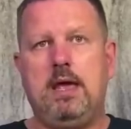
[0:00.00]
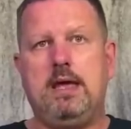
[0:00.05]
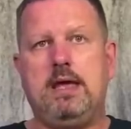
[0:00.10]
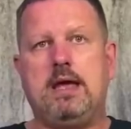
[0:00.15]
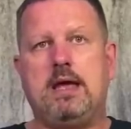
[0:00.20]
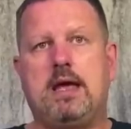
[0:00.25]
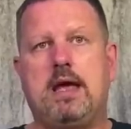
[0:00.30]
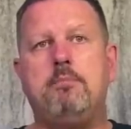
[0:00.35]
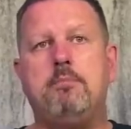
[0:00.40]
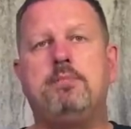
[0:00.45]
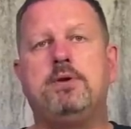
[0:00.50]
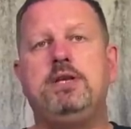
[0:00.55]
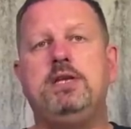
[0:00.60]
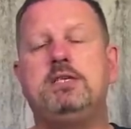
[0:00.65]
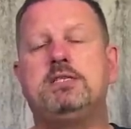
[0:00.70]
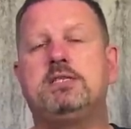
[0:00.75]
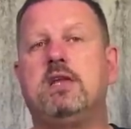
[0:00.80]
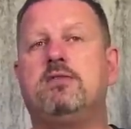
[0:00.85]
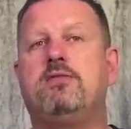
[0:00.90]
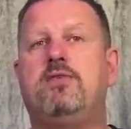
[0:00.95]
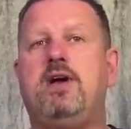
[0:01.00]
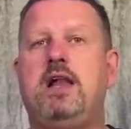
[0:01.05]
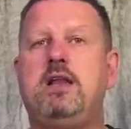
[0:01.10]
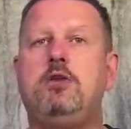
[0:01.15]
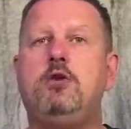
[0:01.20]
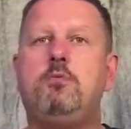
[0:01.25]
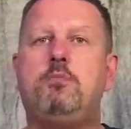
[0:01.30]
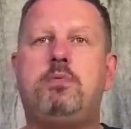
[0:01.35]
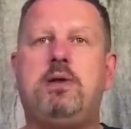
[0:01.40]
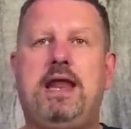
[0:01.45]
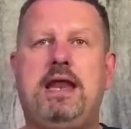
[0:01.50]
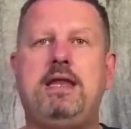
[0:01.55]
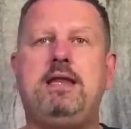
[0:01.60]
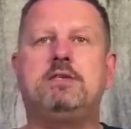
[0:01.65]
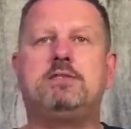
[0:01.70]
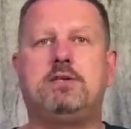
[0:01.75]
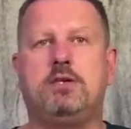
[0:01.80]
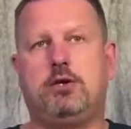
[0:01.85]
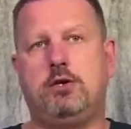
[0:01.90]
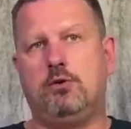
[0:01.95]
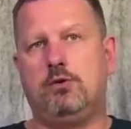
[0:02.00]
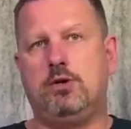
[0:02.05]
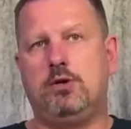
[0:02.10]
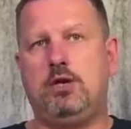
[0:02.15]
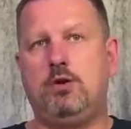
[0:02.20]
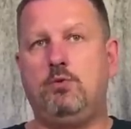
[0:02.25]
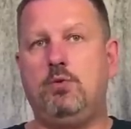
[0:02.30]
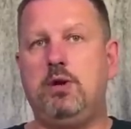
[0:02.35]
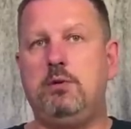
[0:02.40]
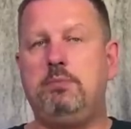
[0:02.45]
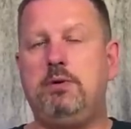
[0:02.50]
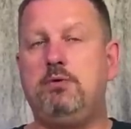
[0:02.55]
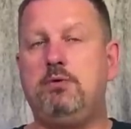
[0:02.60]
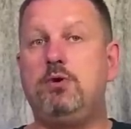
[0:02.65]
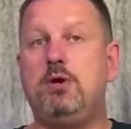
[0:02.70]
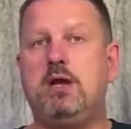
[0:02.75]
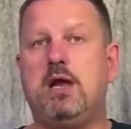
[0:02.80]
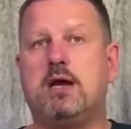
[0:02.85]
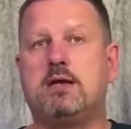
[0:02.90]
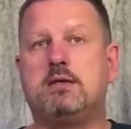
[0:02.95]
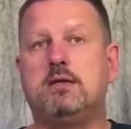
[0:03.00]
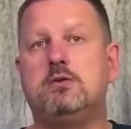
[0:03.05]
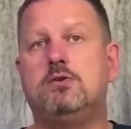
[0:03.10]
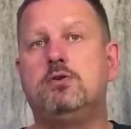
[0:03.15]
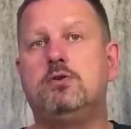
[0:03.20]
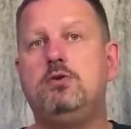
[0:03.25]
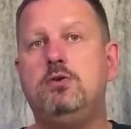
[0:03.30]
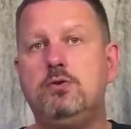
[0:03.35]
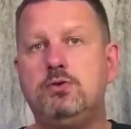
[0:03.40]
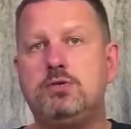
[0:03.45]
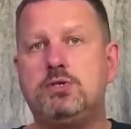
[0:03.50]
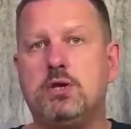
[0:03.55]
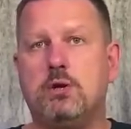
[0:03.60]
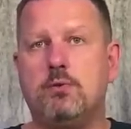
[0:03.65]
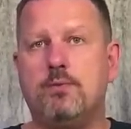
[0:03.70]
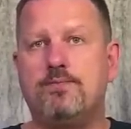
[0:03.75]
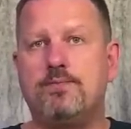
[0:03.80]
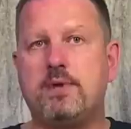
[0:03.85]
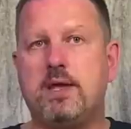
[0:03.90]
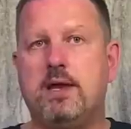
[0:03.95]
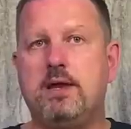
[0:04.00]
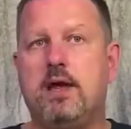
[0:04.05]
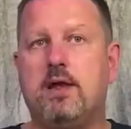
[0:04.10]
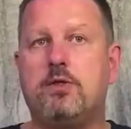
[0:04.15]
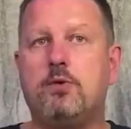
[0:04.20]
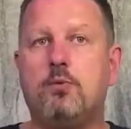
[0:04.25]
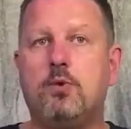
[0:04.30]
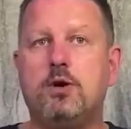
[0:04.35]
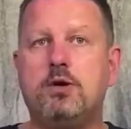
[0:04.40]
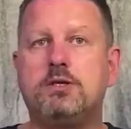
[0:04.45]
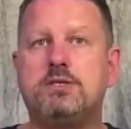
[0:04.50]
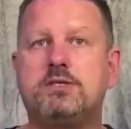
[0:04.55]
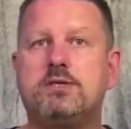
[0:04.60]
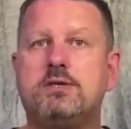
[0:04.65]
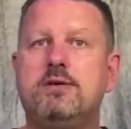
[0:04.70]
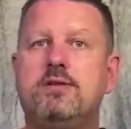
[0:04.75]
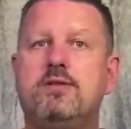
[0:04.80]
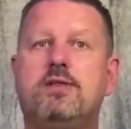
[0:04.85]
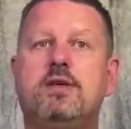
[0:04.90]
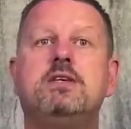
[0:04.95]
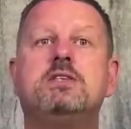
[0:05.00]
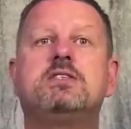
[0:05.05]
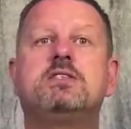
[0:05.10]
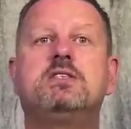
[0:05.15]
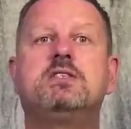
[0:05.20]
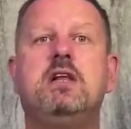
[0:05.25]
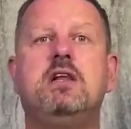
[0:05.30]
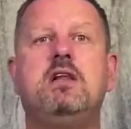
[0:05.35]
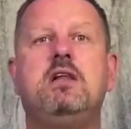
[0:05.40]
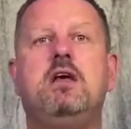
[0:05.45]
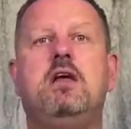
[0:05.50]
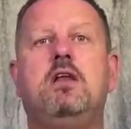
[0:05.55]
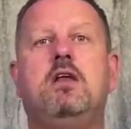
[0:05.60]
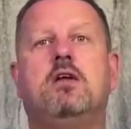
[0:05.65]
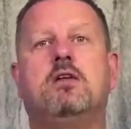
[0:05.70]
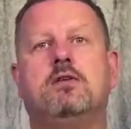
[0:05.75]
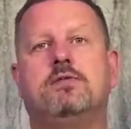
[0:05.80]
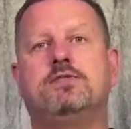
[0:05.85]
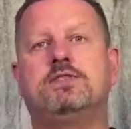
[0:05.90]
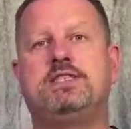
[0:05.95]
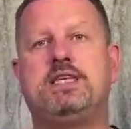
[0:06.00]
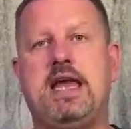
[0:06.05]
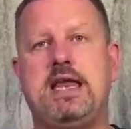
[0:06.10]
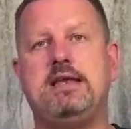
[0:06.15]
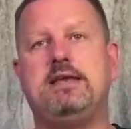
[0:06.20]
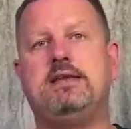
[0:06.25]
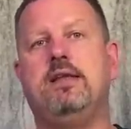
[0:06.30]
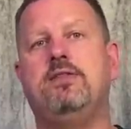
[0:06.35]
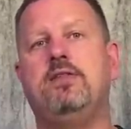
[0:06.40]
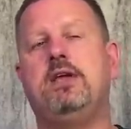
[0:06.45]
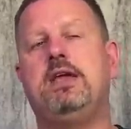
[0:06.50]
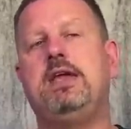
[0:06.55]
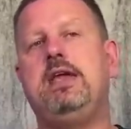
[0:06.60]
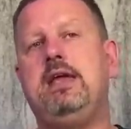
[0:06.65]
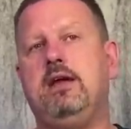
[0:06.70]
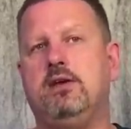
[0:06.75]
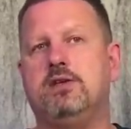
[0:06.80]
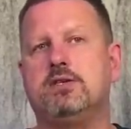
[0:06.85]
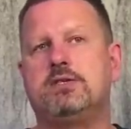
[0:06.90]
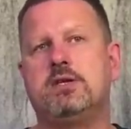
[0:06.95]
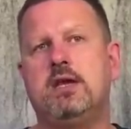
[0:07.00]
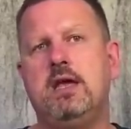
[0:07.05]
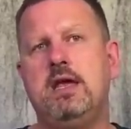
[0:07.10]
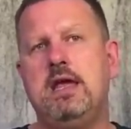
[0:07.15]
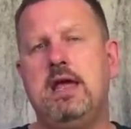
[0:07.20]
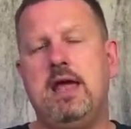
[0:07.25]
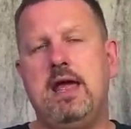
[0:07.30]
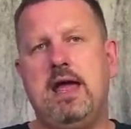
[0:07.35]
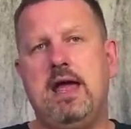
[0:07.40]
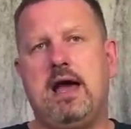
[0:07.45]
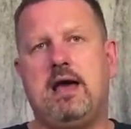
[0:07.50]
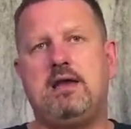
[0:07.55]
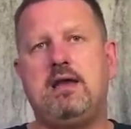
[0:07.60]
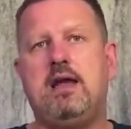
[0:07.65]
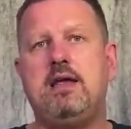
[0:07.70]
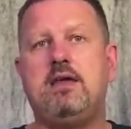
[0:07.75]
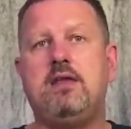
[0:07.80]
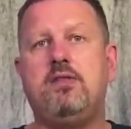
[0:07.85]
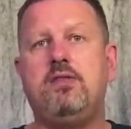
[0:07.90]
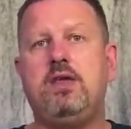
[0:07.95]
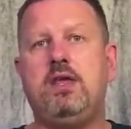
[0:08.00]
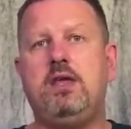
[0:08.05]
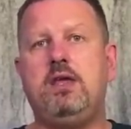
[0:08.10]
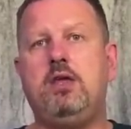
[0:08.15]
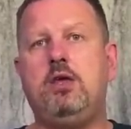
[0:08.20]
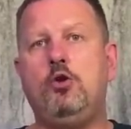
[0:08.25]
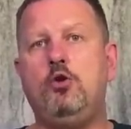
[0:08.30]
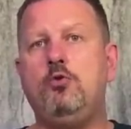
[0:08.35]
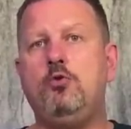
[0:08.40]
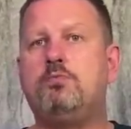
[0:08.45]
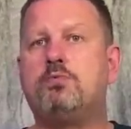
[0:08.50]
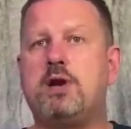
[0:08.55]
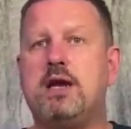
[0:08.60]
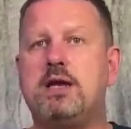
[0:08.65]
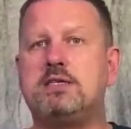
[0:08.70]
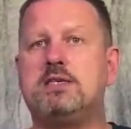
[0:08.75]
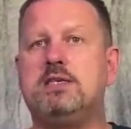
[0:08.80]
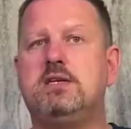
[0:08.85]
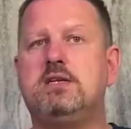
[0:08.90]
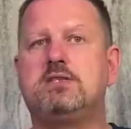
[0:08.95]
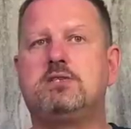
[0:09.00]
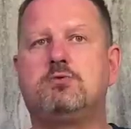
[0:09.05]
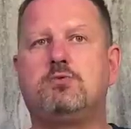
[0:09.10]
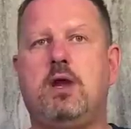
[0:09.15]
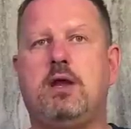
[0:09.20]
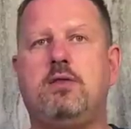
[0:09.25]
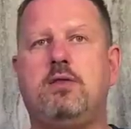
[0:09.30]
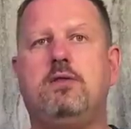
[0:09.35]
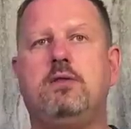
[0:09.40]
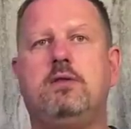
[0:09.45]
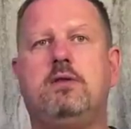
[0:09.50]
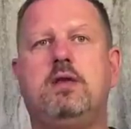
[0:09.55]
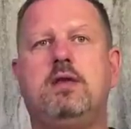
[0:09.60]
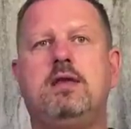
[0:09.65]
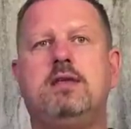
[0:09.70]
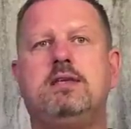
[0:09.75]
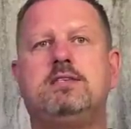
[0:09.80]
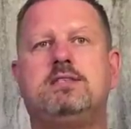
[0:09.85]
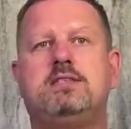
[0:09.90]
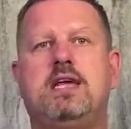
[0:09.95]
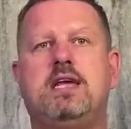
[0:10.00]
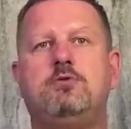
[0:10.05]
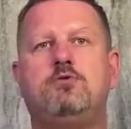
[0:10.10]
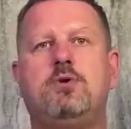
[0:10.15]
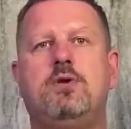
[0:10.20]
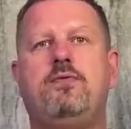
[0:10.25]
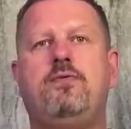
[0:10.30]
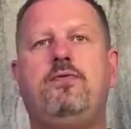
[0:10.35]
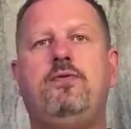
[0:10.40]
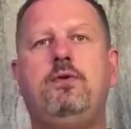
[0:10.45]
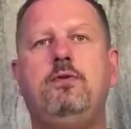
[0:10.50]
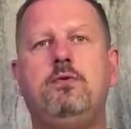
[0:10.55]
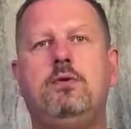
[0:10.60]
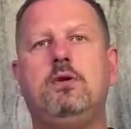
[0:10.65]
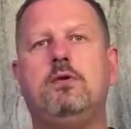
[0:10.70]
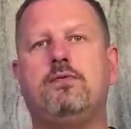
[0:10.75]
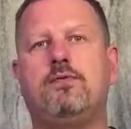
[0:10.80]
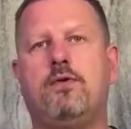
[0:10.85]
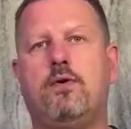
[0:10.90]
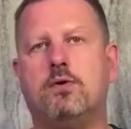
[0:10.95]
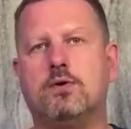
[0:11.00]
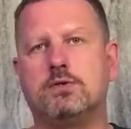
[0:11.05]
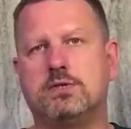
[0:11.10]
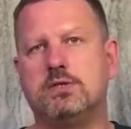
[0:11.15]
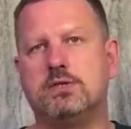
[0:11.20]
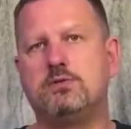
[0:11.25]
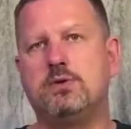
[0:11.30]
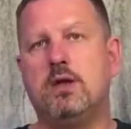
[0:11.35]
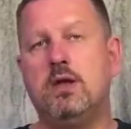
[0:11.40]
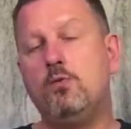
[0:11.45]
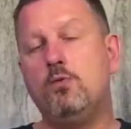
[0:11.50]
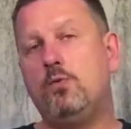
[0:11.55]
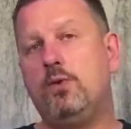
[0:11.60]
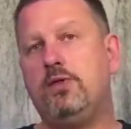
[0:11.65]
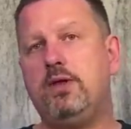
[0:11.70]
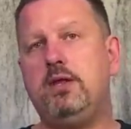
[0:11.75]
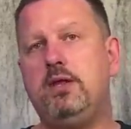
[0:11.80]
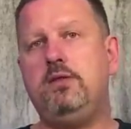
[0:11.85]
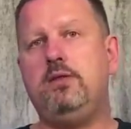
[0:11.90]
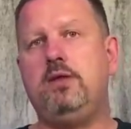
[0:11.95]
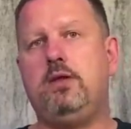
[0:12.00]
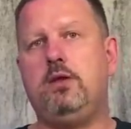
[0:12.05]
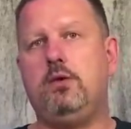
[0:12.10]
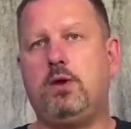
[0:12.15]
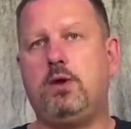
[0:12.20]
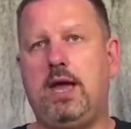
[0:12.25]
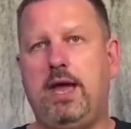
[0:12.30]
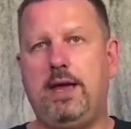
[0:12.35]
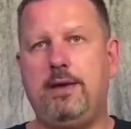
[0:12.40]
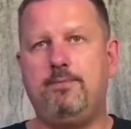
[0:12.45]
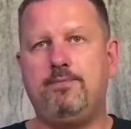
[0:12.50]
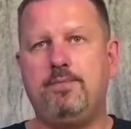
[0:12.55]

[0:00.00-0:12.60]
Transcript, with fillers: Companies that value planning security will be reluctant to do so. In other words, there is still a lot of sand in the gears. Unlike in the EU, Brexit has strengthened centrifugal forces within the UK.